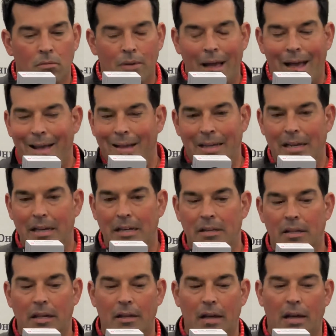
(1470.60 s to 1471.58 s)

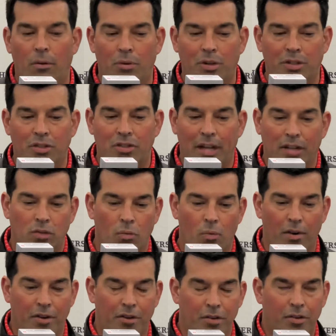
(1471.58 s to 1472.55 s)
I wouldn't say it's
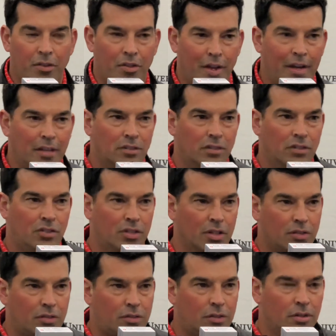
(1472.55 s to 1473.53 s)
one or two things. It's
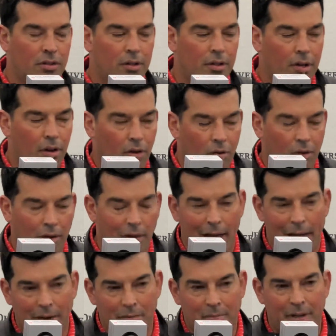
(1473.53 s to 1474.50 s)
just, you know,
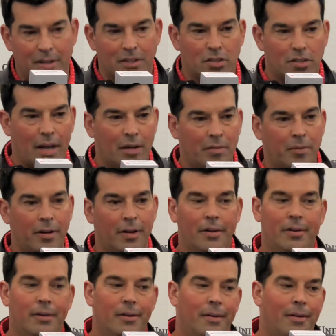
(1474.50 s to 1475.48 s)
alignment, assignment,
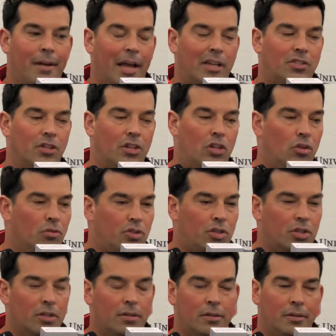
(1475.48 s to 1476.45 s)

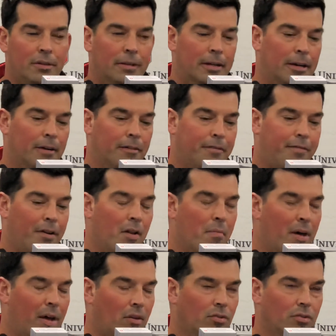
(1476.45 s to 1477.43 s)
execution,
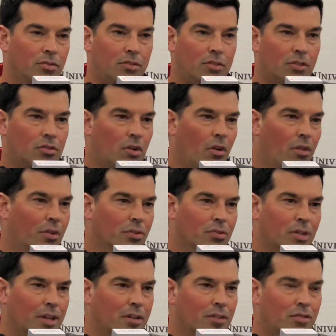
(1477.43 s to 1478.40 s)
fundamentals, just all
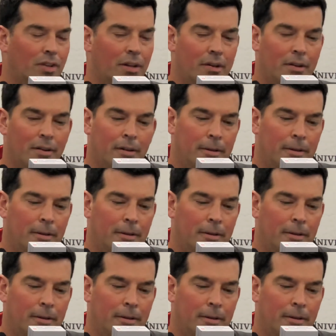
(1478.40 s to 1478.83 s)
those things that,